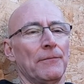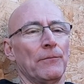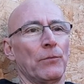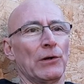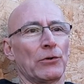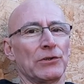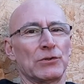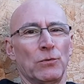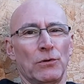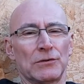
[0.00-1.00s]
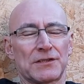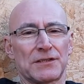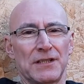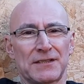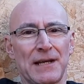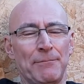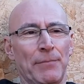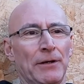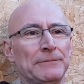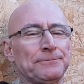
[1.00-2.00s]
we're looking towards
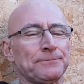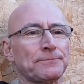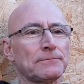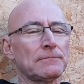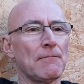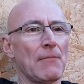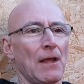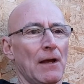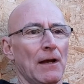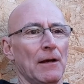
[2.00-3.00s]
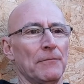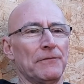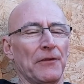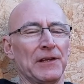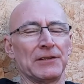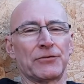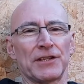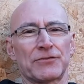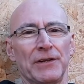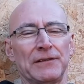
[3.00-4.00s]
December for the
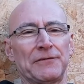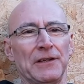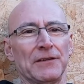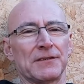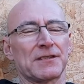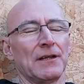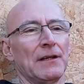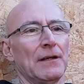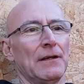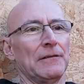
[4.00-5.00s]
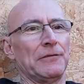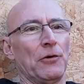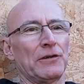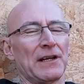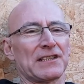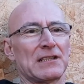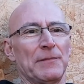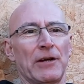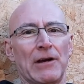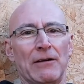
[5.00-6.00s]
interest rate figures, forecast to
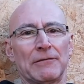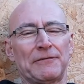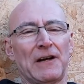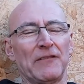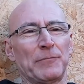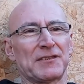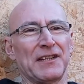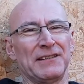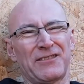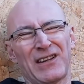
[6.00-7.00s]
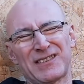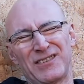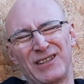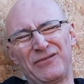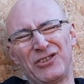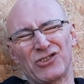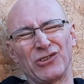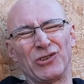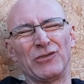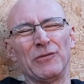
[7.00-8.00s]
be around 5%. That's the official
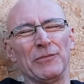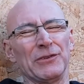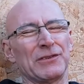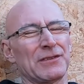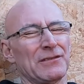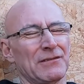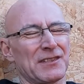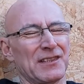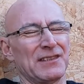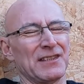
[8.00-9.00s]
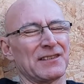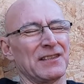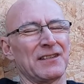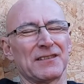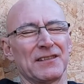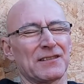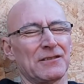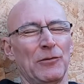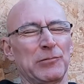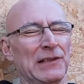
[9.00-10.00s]
government statistics. It's
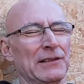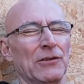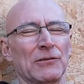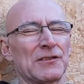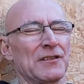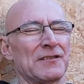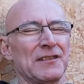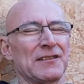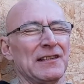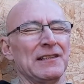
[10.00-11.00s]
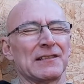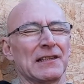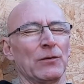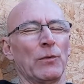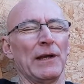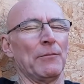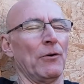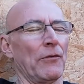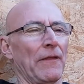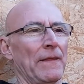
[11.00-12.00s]
complete nonsense. It's easily way
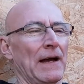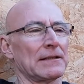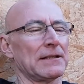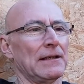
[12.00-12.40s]
more than that.